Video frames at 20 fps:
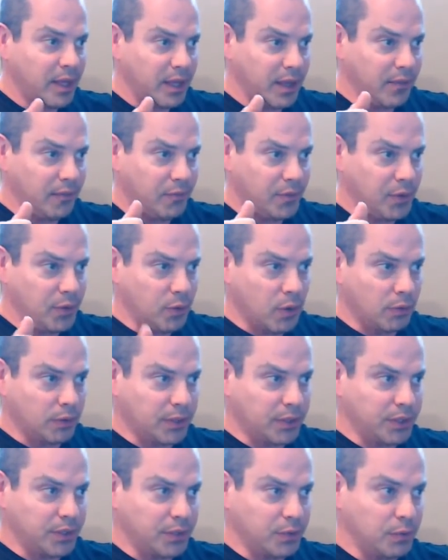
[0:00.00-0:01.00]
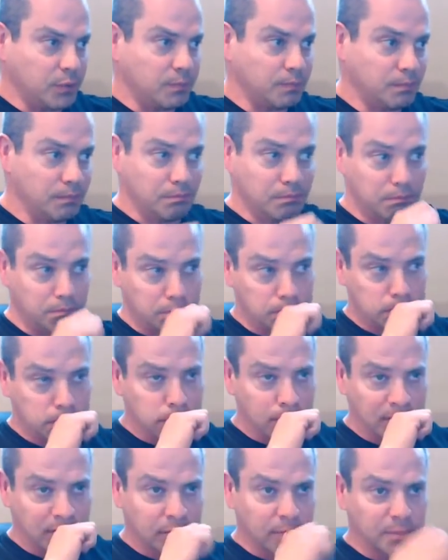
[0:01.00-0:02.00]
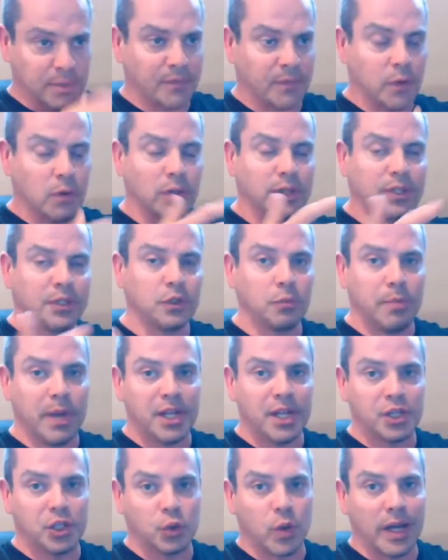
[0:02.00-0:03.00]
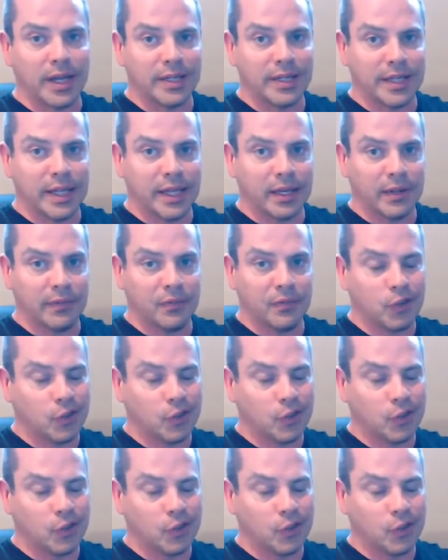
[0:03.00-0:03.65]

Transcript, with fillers: If you only do, excuse me, if you only do bench, squat, and deadlift,